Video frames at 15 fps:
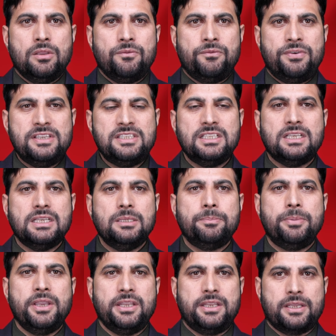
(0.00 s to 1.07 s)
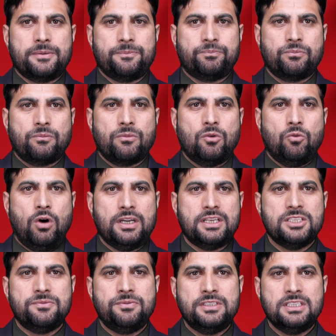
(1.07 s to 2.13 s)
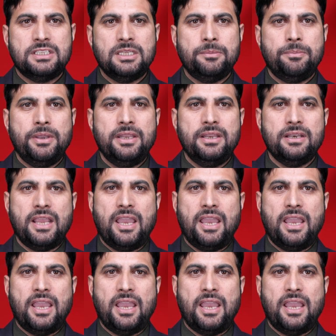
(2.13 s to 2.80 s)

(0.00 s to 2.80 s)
Physical barrier. What is physical barrier?